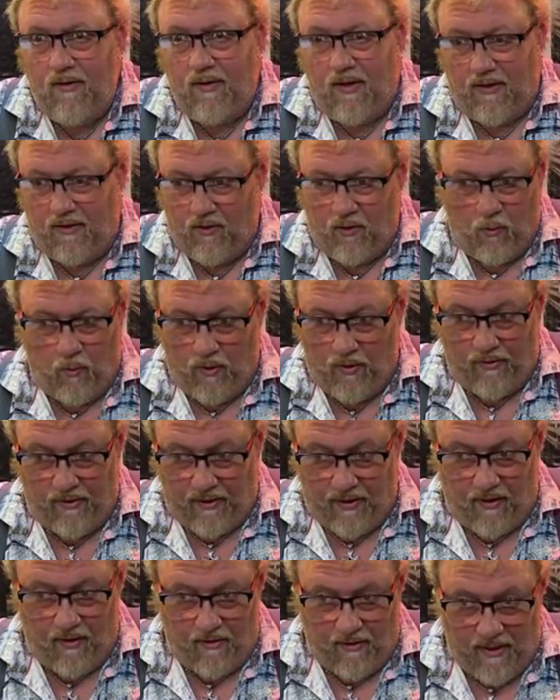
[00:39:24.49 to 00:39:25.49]
I don't know where
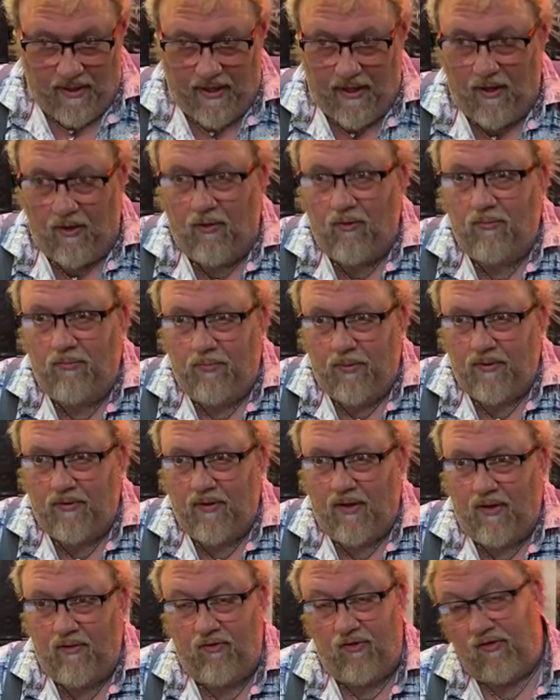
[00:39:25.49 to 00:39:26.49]
they are now, but
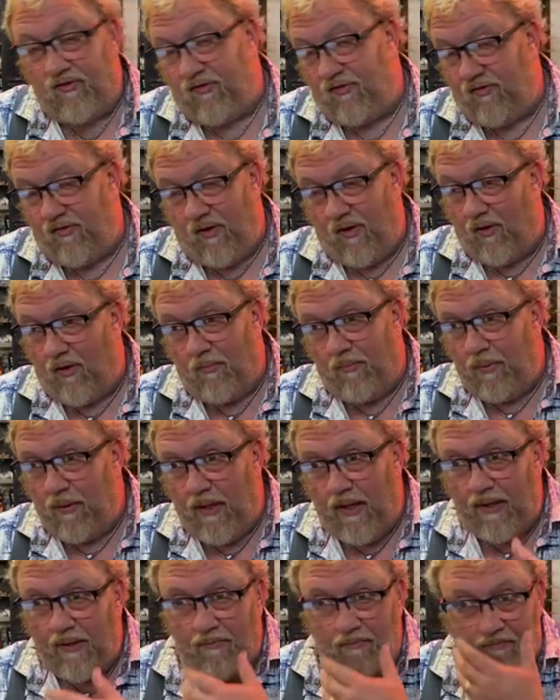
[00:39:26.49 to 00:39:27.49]
I just saw her
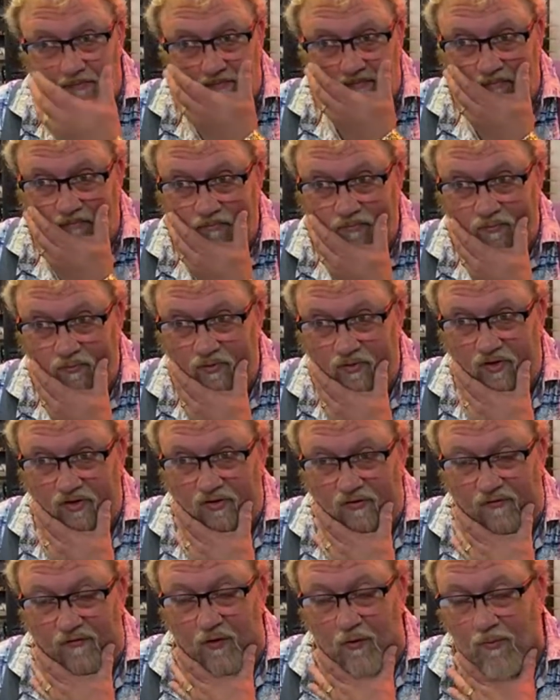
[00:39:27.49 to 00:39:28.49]
play them just
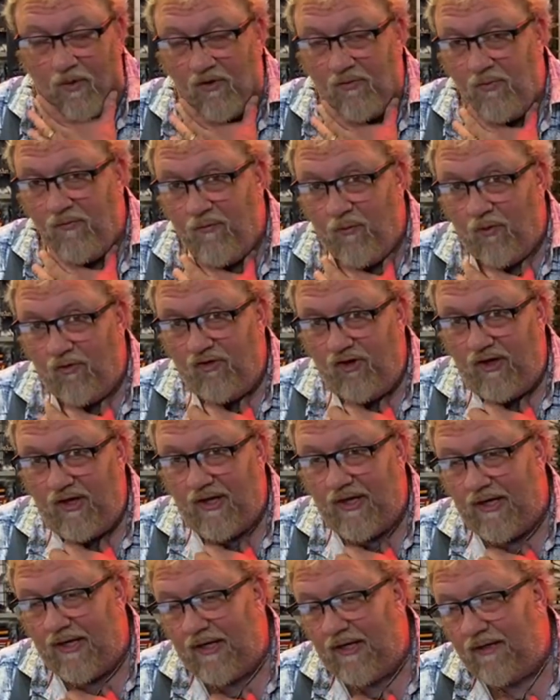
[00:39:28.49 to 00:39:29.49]
a few months before she
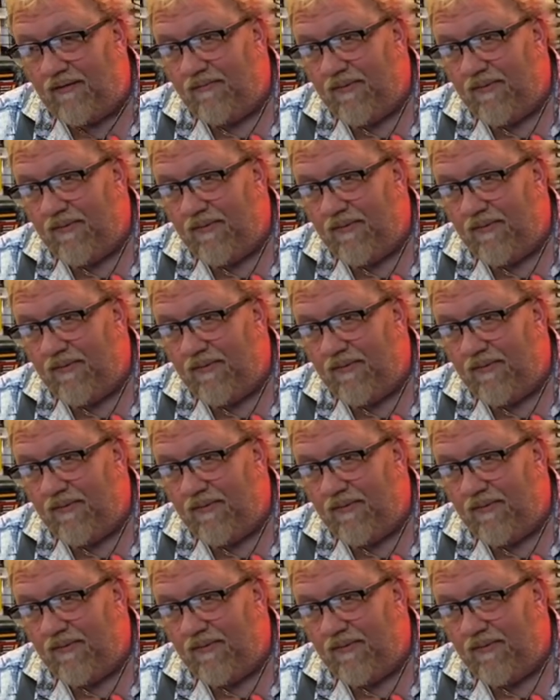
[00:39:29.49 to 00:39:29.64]
died.